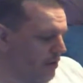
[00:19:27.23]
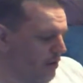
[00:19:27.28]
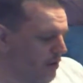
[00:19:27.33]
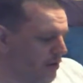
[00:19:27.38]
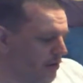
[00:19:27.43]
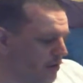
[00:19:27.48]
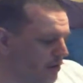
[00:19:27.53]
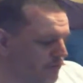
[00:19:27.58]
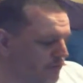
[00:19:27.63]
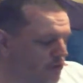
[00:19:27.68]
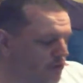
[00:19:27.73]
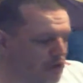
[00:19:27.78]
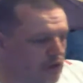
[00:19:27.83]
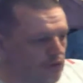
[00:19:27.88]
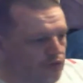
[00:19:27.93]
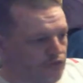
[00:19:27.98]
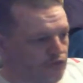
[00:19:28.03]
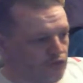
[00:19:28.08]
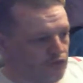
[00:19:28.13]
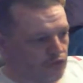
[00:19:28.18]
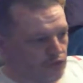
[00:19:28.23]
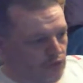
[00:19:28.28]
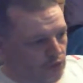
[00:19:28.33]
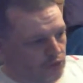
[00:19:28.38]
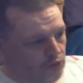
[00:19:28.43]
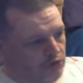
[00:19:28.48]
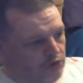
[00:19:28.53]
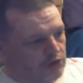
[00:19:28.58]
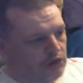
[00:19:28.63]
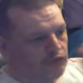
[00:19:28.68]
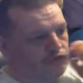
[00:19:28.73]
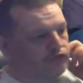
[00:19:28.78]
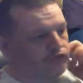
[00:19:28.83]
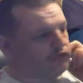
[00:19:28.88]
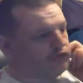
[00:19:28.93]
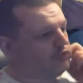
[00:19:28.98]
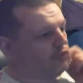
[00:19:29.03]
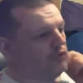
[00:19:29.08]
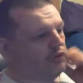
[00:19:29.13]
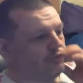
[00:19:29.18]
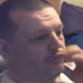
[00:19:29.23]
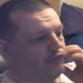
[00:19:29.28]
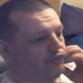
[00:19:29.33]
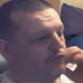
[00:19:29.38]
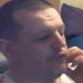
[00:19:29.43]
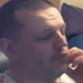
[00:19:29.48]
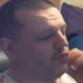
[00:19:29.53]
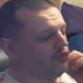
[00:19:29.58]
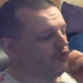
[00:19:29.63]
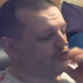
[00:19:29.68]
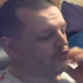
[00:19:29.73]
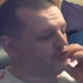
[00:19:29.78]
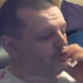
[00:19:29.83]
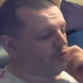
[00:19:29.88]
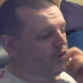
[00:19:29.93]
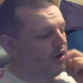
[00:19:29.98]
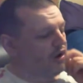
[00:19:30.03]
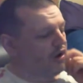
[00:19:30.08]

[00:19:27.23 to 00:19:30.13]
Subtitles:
If I want to go to River Wandle.